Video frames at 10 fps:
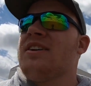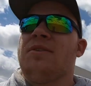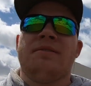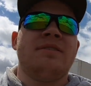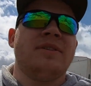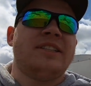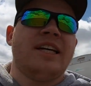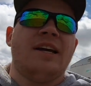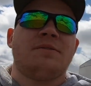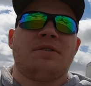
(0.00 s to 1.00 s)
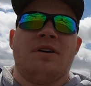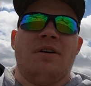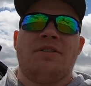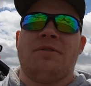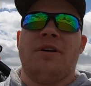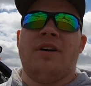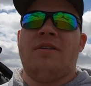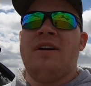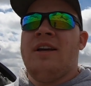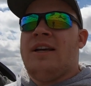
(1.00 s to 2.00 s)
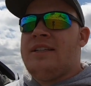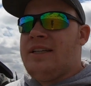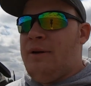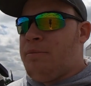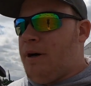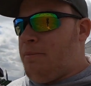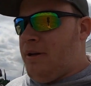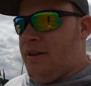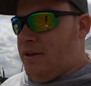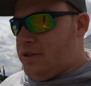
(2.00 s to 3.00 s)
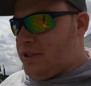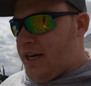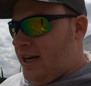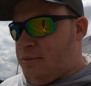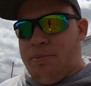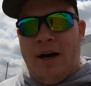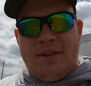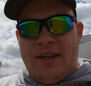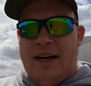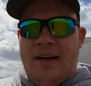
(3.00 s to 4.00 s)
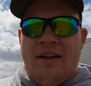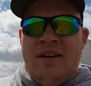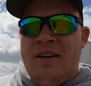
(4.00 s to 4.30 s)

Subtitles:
So when James was going through, deep ripping, those shanks brought that